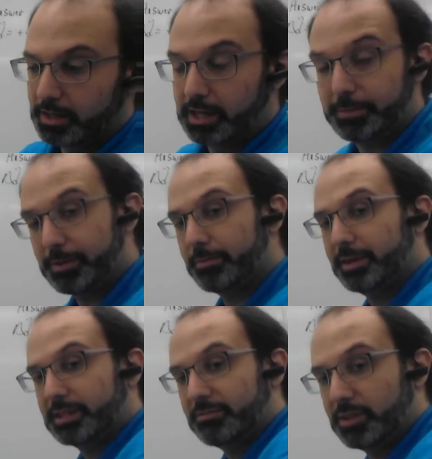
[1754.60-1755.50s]
I'll probably
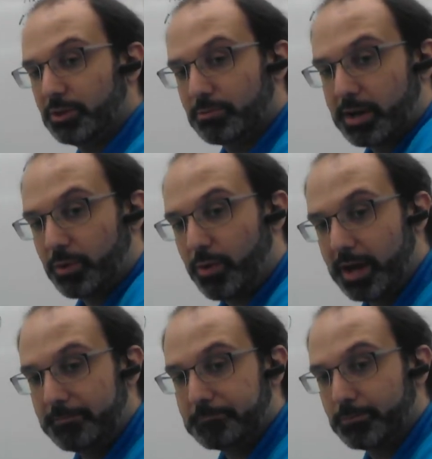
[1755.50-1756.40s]
make that video right
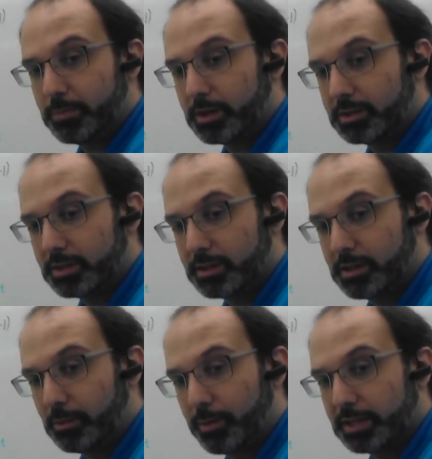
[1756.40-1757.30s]
away, but
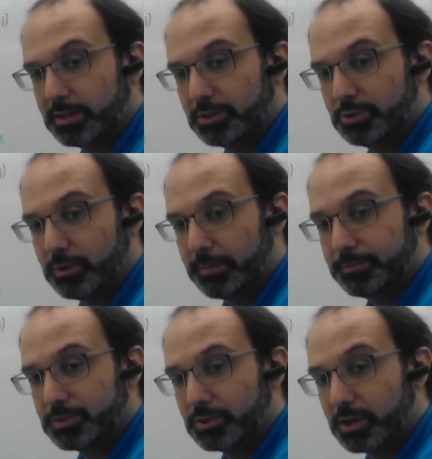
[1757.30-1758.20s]
I'll break these two
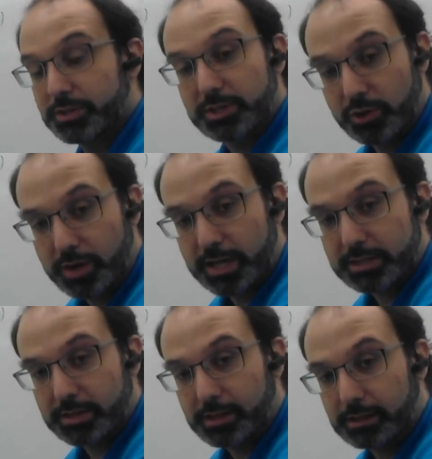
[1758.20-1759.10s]
up, so I'll see you
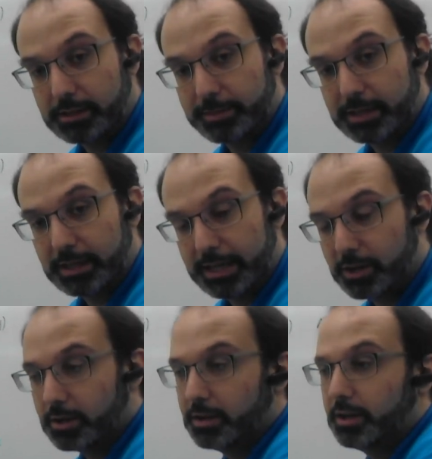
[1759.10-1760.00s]
guys a little bit
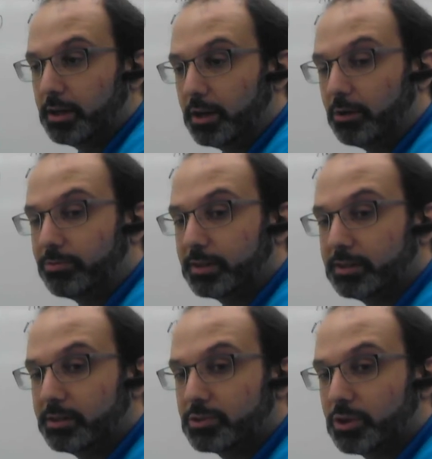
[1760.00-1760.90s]
later. Hopefully
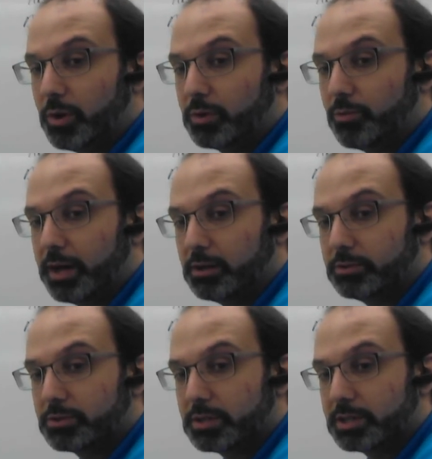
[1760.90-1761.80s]
things are going well,
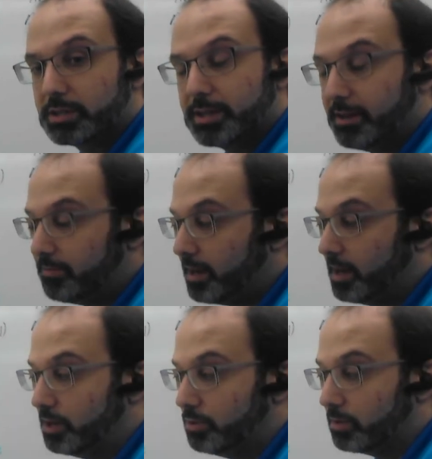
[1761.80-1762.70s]
you're staying safe,
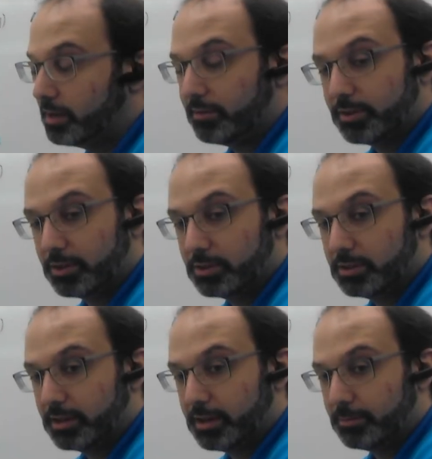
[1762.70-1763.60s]
and you are having a good
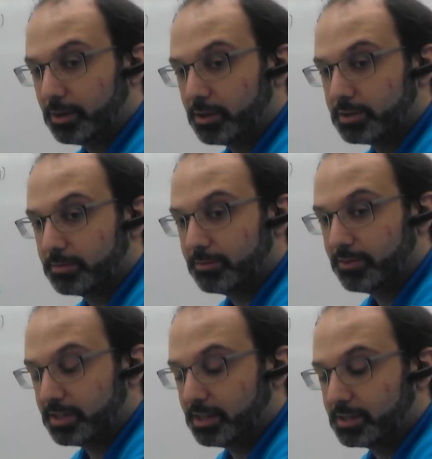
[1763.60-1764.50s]
time learning some
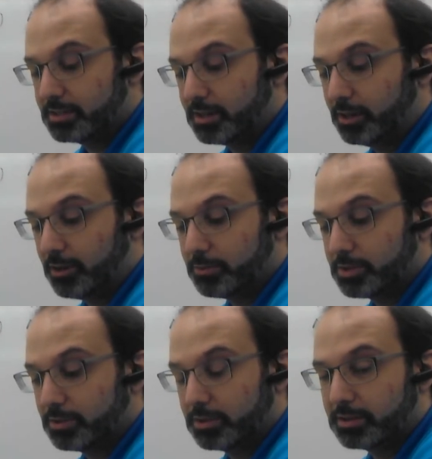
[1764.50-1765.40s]
physics, along
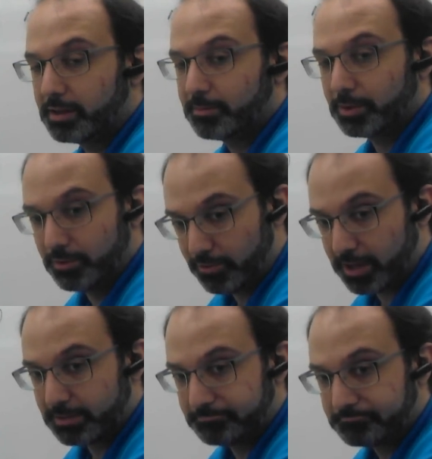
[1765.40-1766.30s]
with a good time with your
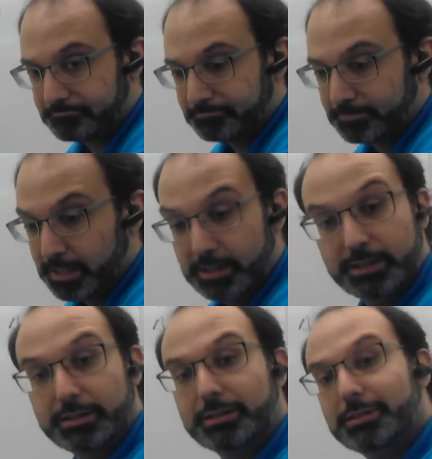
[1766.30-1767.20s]
friends.
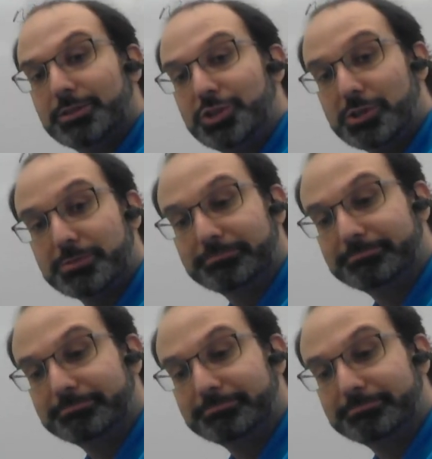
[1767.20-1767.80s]
Cheers.